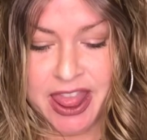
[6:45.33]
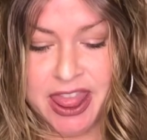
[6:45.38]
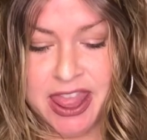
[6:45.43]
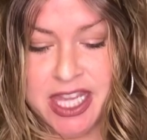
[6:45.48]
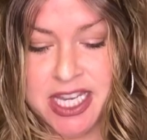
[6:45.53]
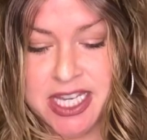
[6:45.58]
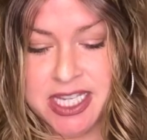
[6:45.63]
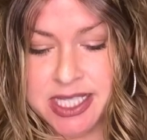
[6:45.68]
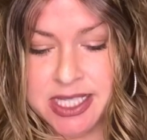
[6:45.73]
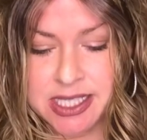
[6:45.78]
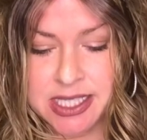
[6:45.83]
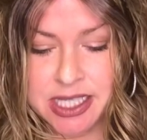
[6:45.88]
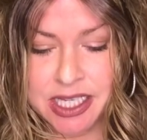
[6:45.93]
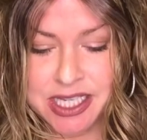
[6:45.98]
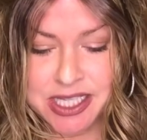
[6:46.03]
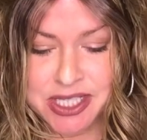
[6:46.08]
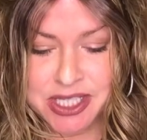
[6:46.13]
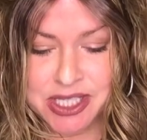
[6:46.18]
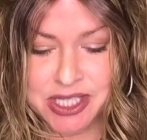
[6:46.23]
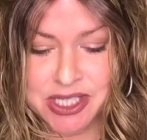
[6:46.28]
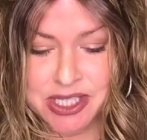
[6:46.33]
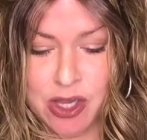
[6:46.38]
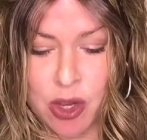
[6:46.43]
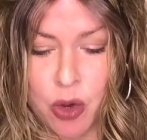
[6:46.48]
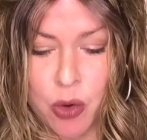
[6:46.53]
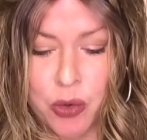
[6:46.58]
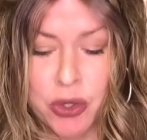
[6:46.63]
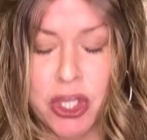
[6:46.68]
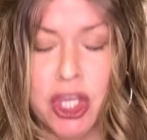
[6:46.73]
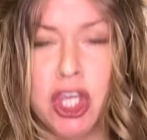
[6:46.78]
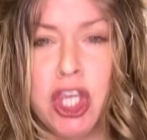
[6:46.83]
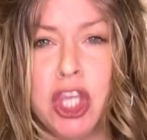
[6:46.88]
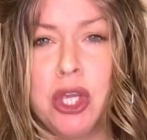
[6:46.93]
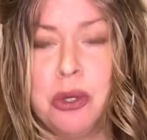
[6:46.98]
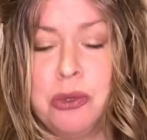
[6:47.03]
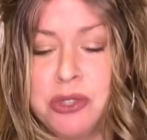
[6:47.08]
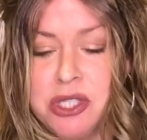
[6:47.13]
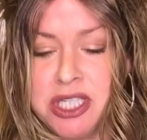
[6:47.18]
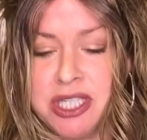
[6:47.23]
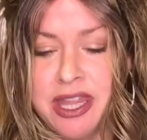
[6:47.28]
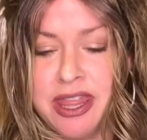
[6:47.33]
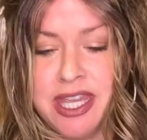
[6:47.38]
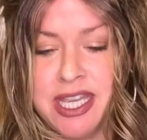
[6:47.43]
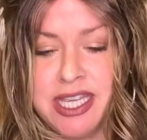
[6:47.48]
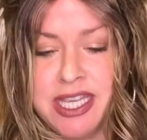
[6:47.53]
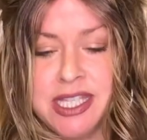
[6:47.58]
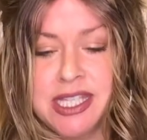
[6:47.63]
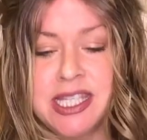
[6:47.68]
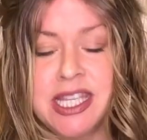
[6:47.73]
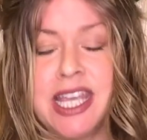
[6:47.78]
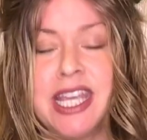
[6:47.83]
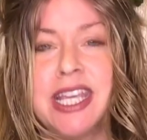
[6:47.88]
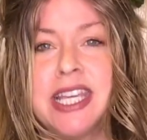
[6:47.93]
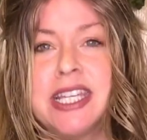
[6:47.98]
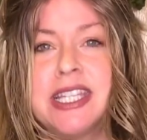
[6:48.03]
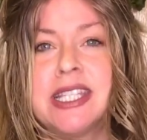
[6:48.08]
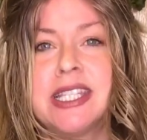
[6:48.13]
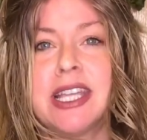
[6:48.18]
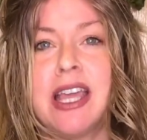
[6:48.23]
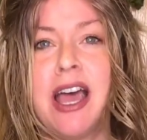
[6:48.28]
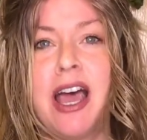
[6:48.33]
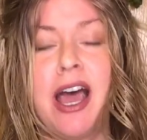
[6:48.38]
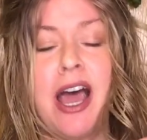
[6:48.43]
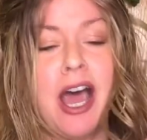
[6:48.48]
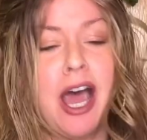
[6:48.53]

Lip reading: This is so cute. This is,